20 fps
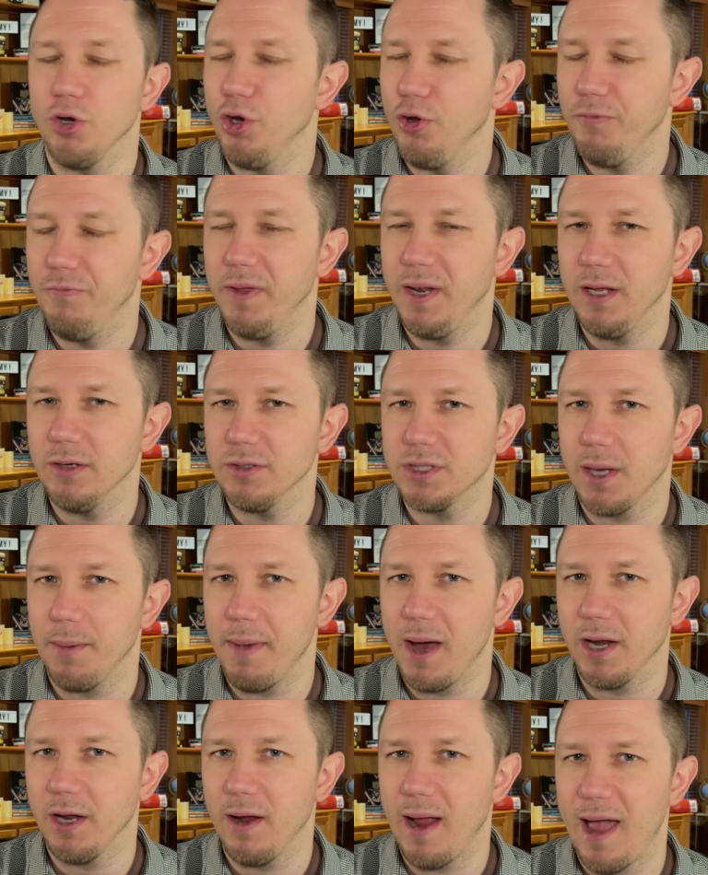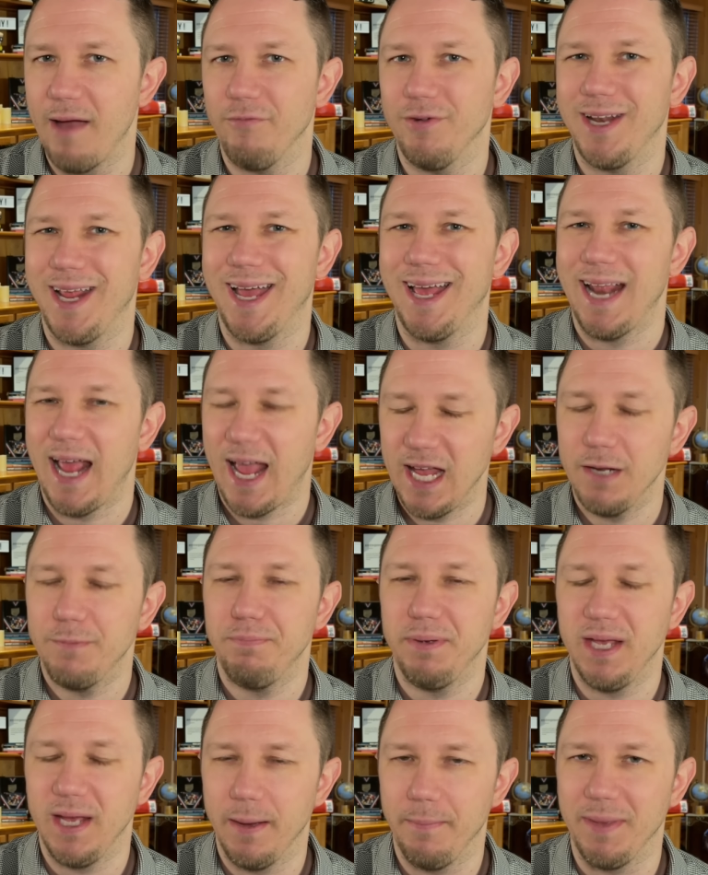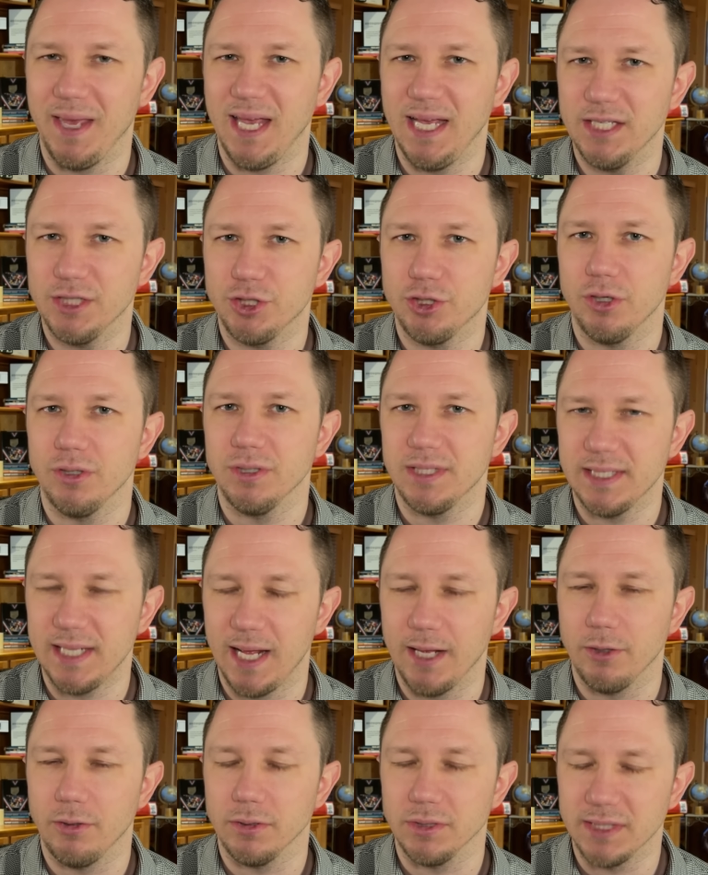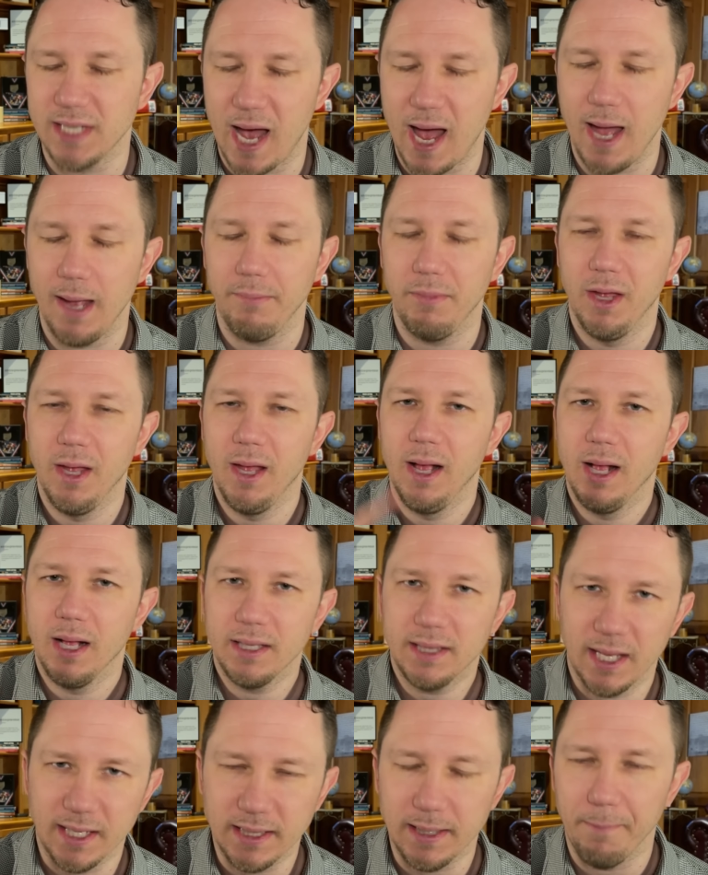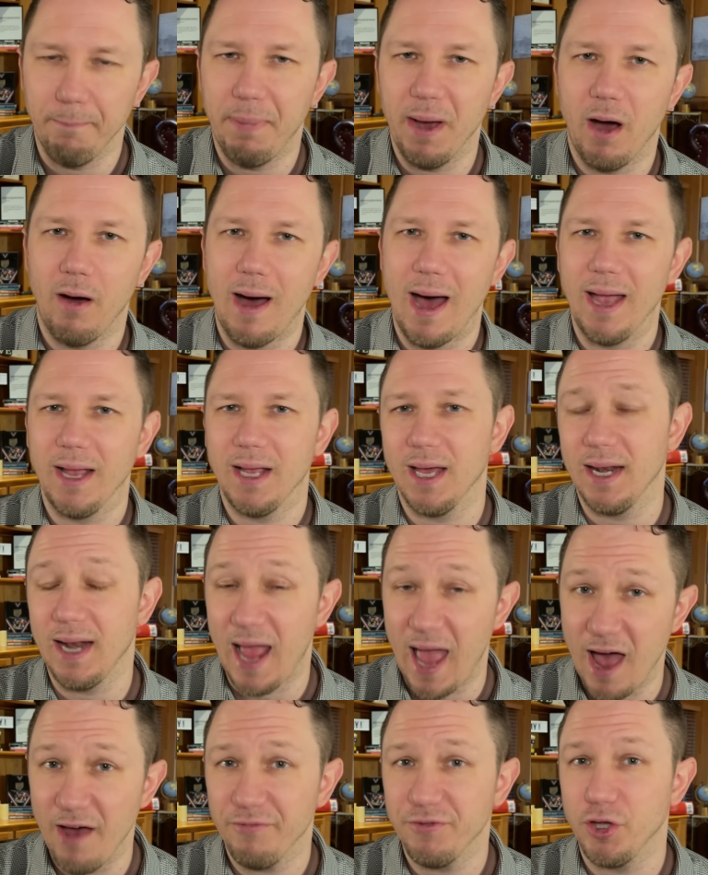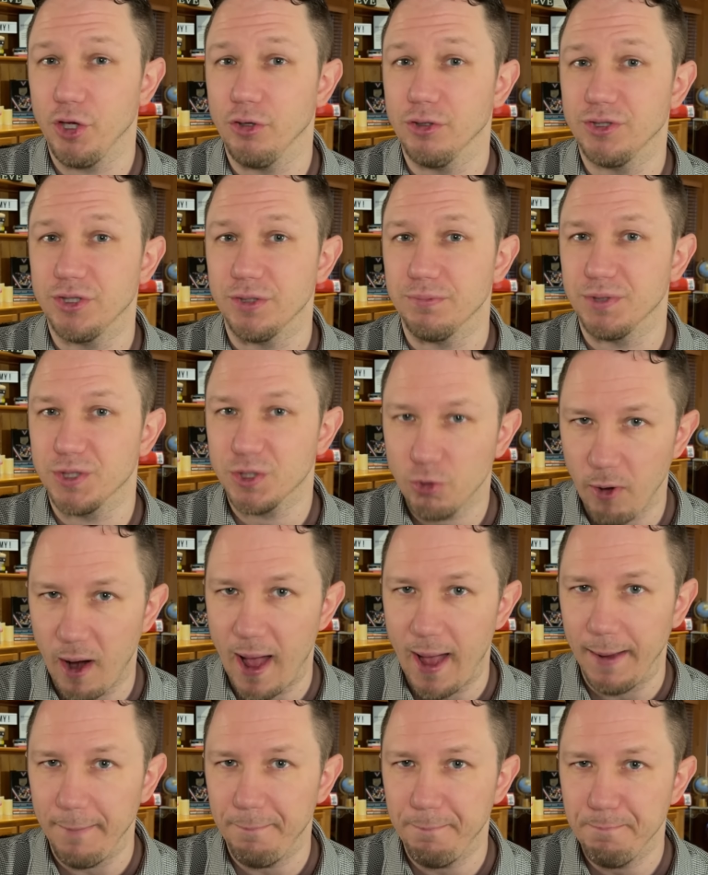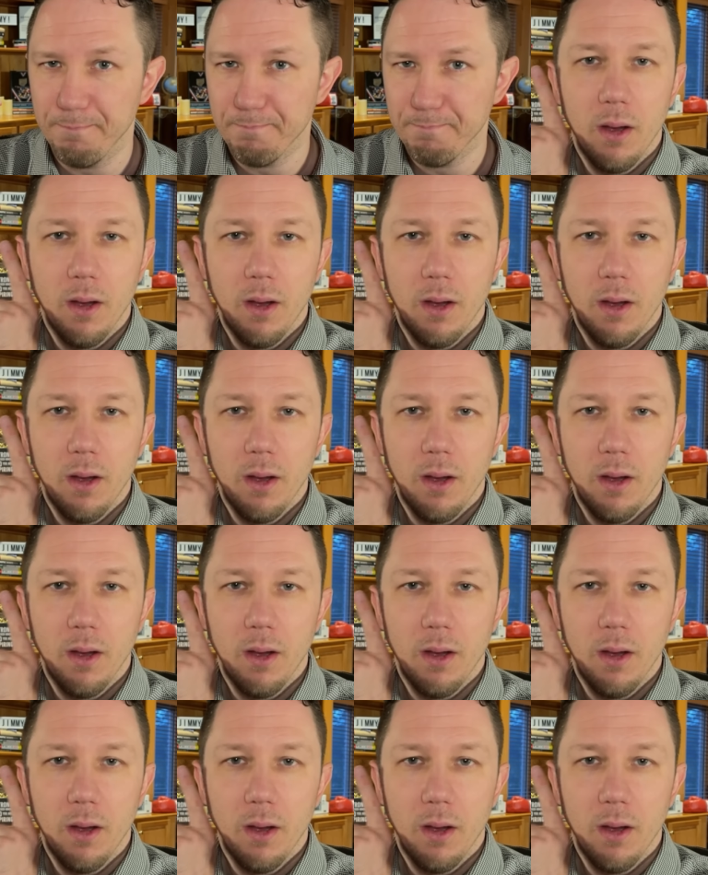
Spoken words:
New videos come out here every day at 8 p.m. Eastern Standard Time. Click the bell icon after you subscribe.